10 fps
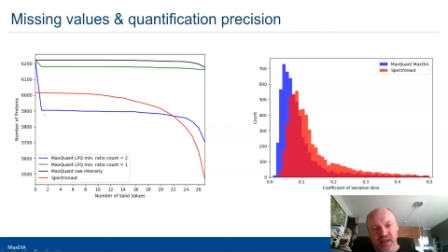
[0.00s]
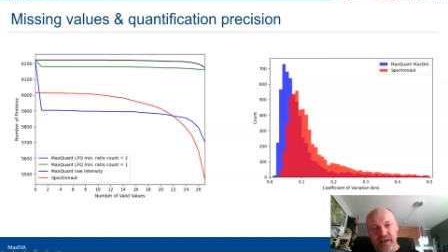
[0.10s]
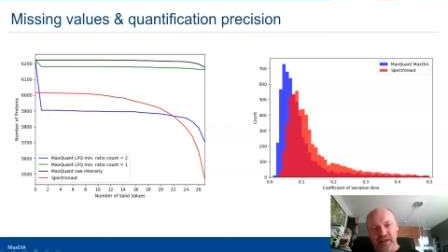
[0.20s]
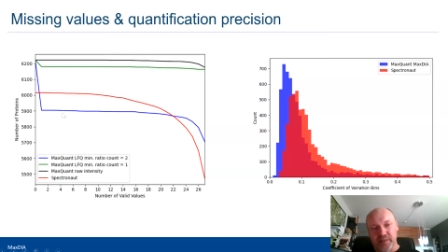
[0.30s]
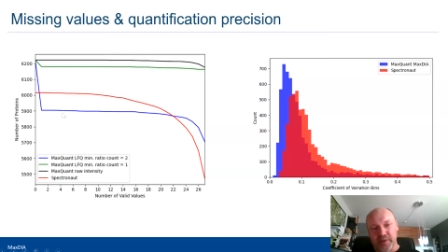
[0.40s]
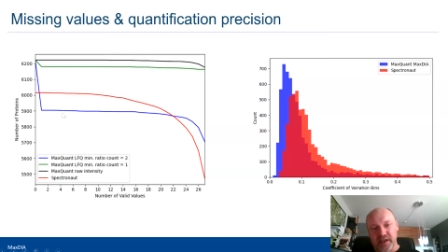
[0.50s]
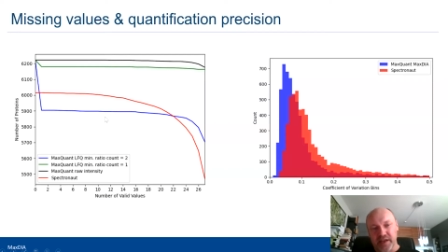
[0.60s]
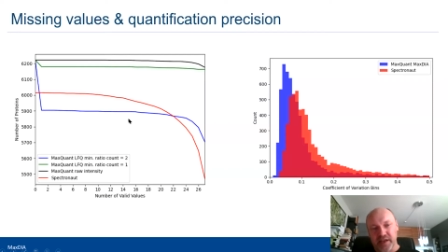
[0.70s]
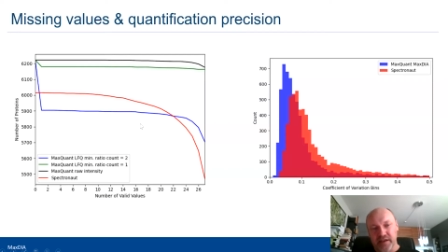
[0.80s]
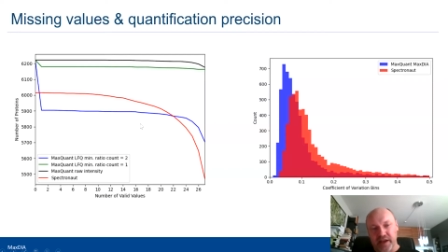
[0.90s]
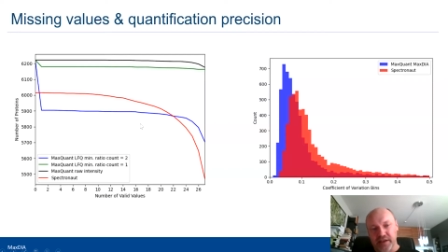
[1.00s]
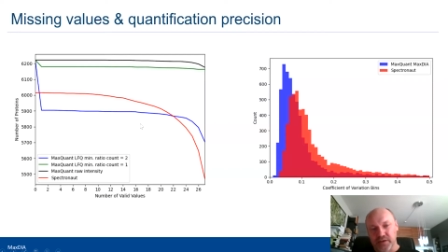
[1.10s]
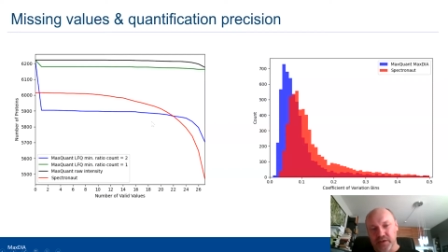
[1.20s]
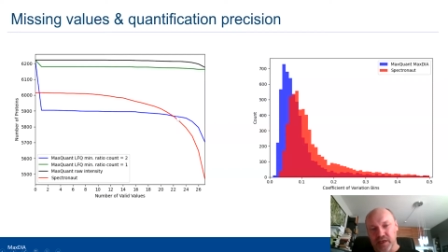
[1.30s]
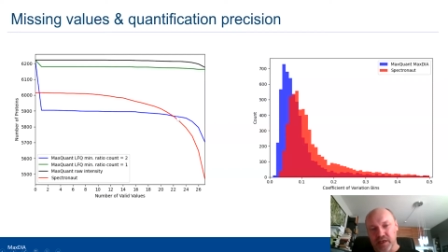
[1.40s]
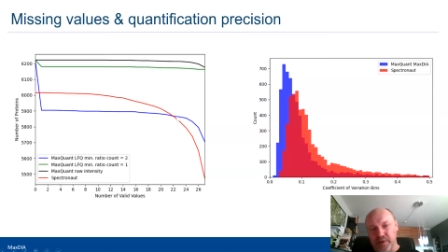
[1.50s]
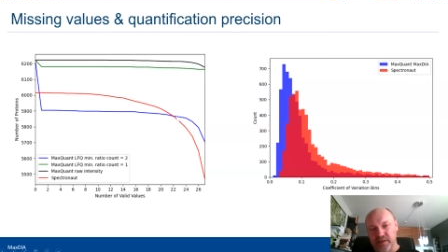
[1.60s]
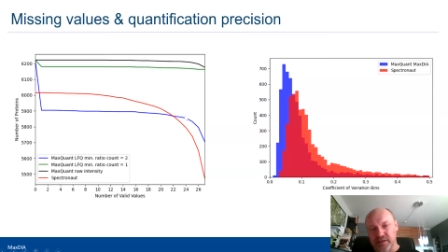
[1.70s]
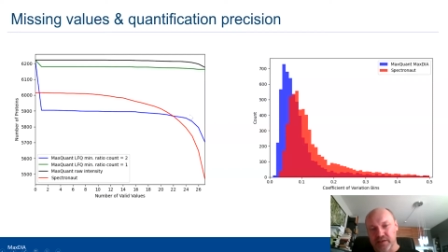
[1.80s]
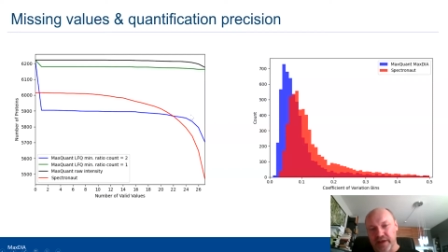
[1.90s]
in the beginning, actually you keep
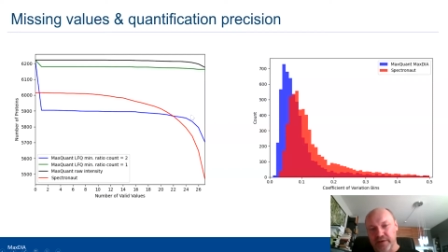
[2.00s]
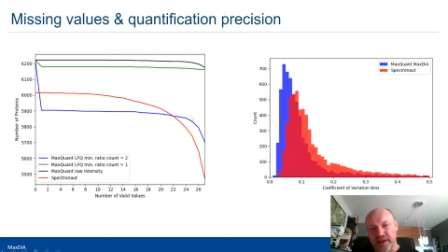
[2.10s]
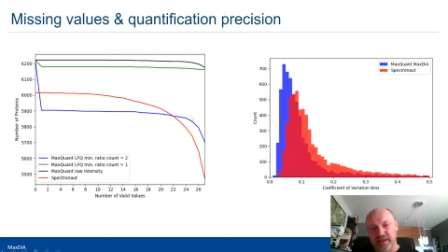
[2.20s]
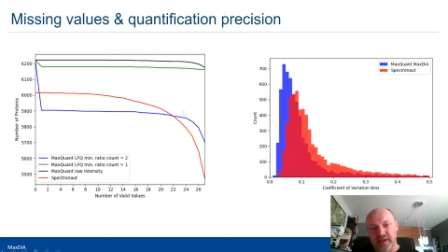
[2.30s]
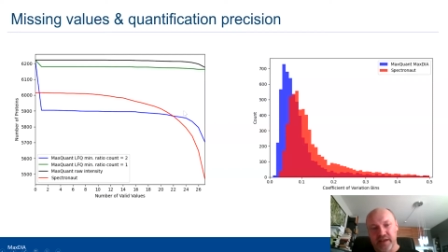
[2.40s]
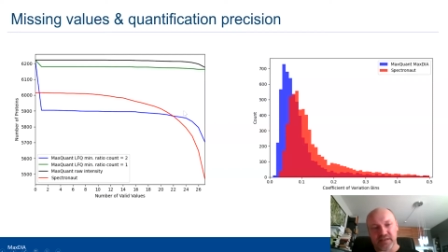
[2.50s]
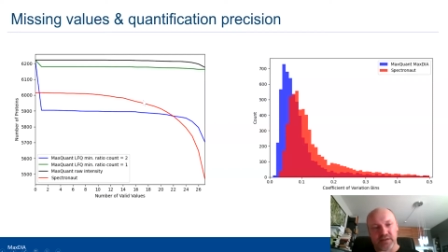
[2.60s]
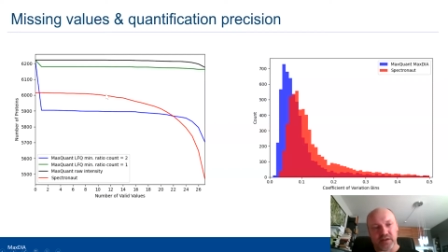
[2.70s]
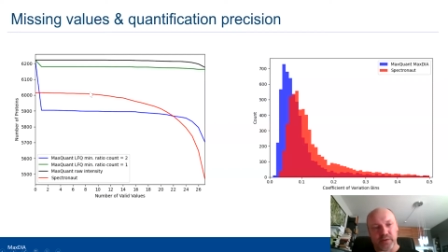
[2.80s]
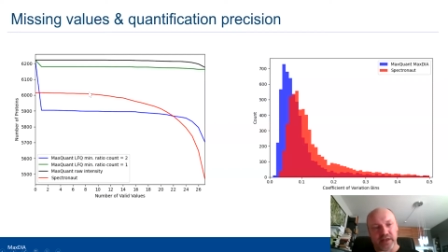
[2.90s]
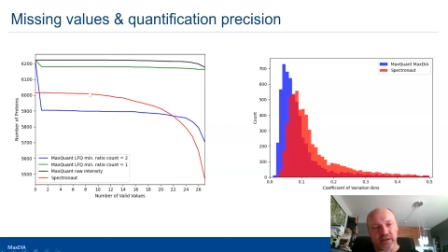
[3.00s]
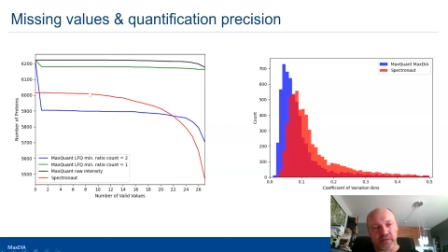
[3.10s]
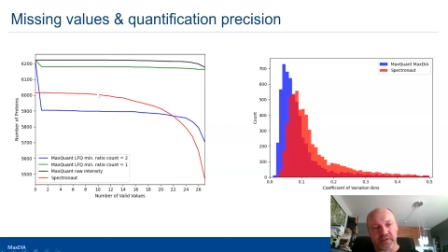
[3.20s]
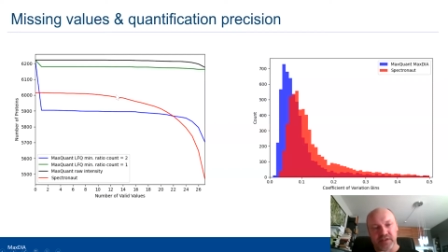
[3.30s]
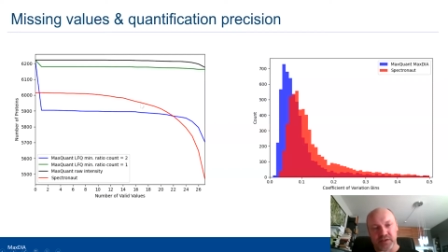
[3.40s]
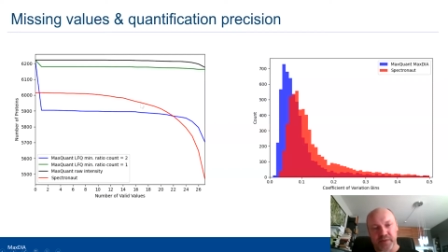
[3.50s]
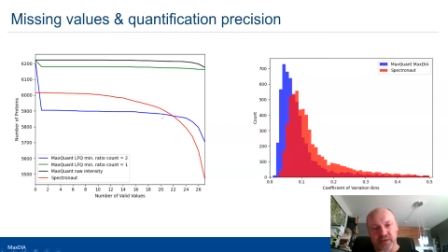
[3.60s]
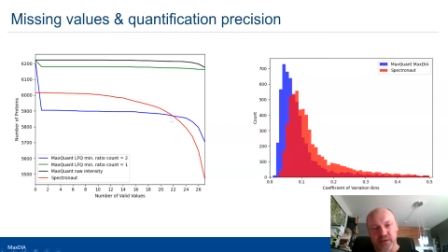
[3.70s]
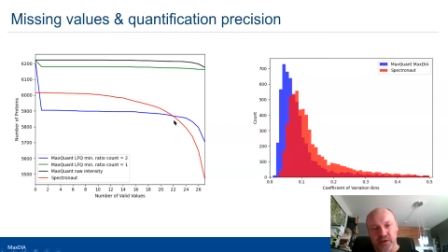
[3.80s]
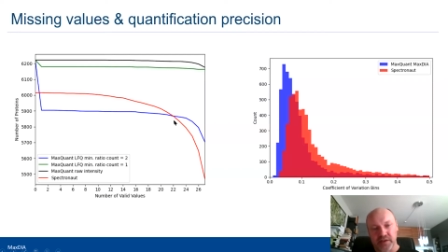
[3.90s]
until the very end. And so the red curve is now
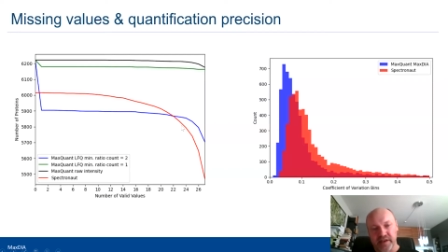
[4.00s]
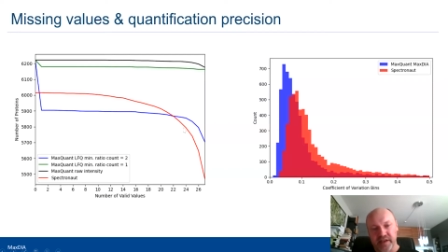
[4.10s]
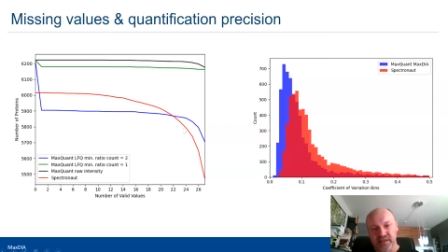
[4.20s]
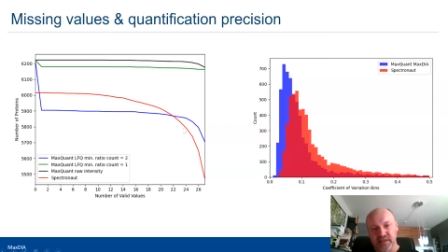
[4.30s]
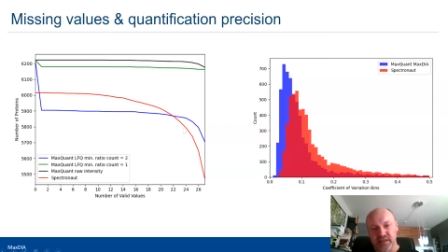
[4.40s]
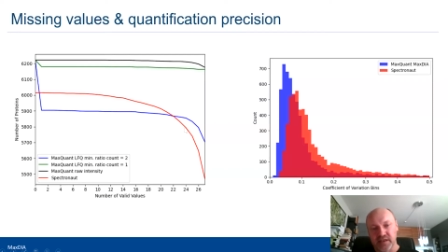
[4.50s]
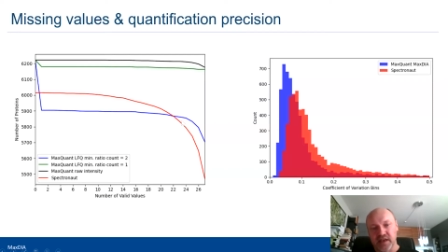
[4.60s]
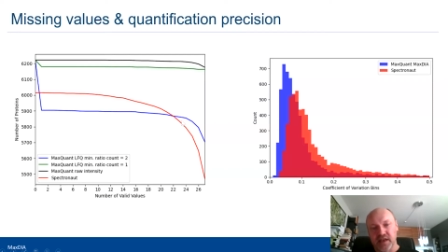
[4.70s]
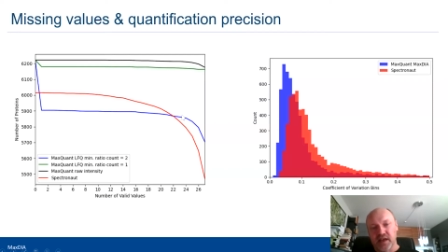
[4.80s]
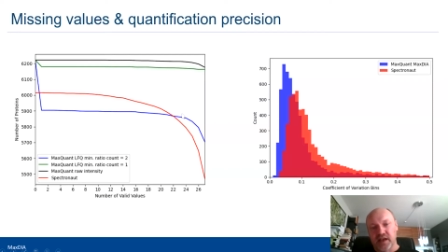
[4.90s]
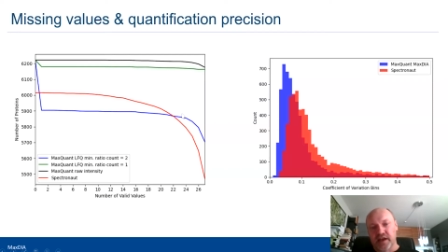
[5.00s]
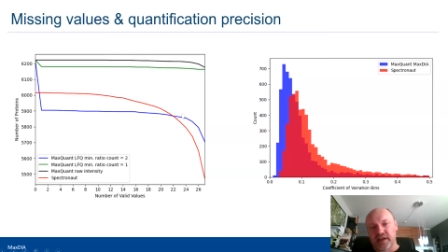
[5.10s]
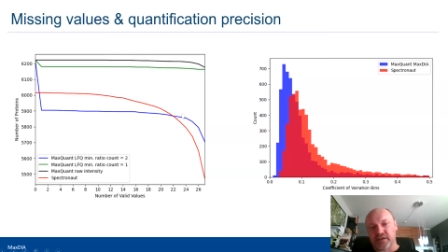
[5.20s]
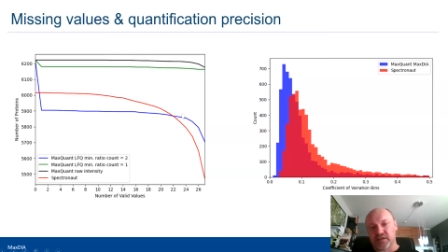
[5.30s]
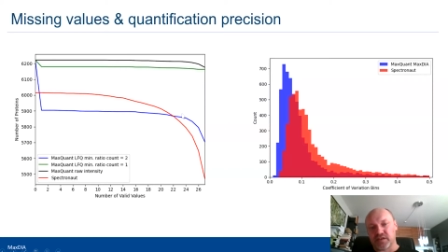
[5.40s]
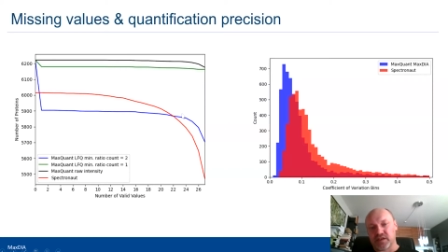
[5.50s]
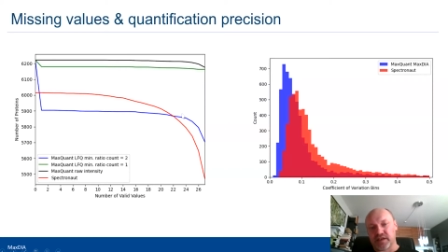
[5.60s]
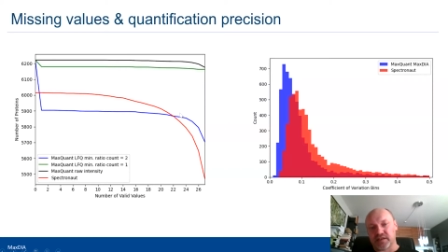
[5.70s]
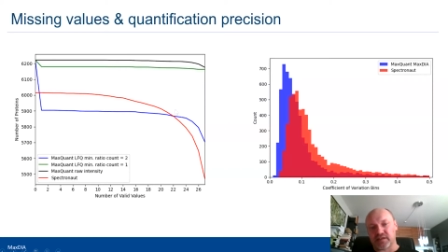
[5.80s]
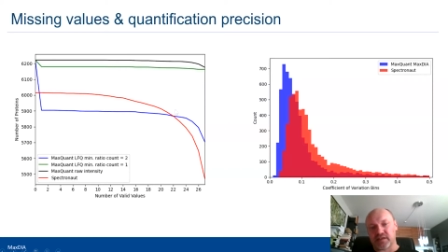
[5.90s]
Spectronaut intensity. And you see
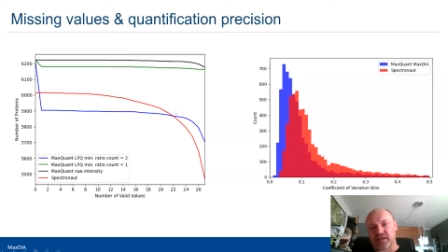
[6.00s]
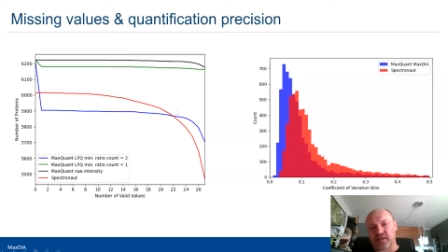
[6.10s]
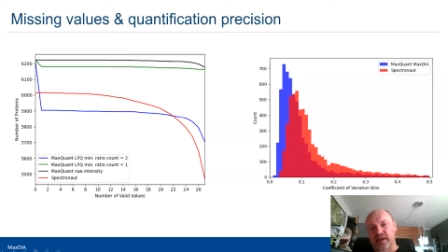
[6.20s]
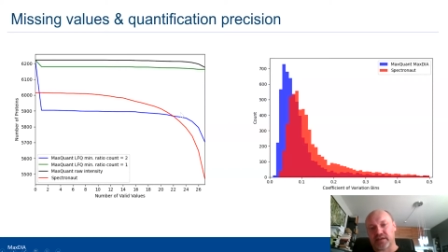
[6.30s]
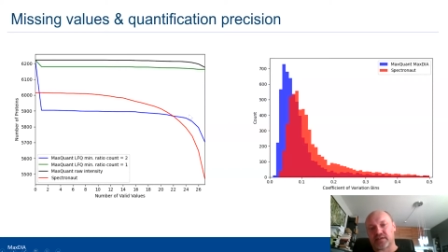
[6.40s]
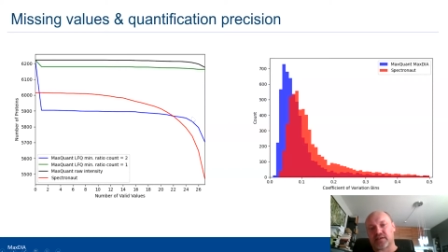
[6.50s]
that